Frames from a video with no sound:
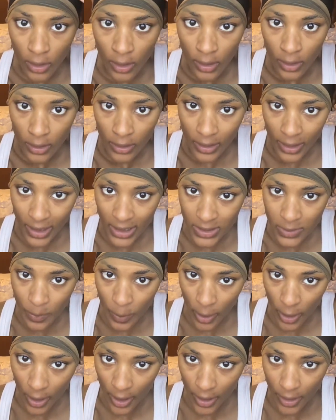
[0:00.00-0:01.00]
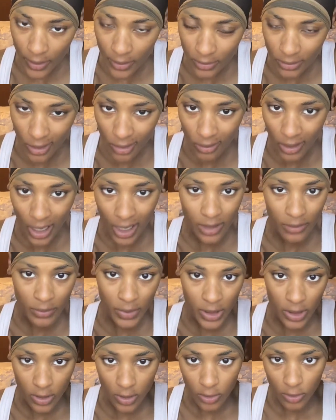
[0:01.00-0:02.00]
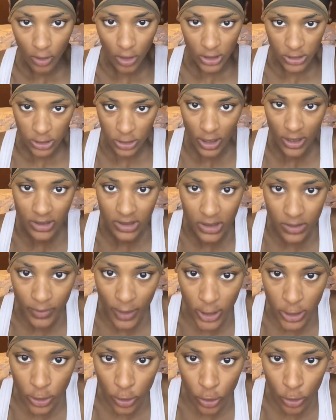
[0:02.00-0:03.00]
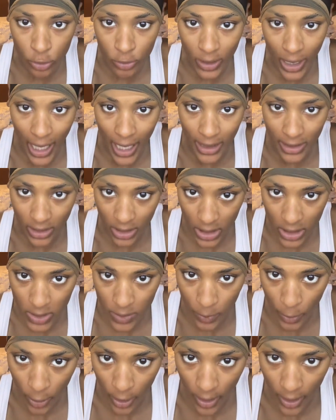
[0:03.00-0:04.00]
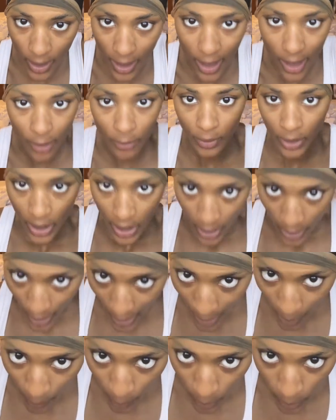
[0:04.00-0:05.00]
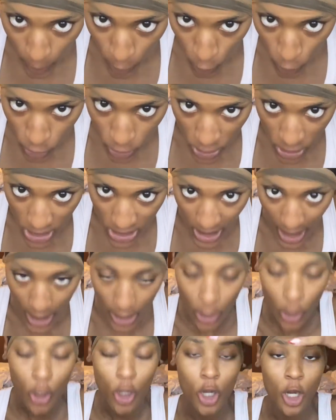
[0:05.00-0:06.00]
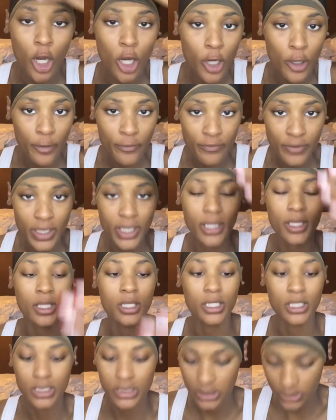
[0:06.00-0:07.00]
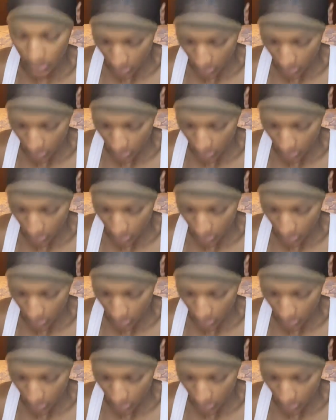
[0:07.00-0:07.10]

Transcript: This part don't gotta be all straight. Just make sure you got this part out. I'm usually just kind of curve it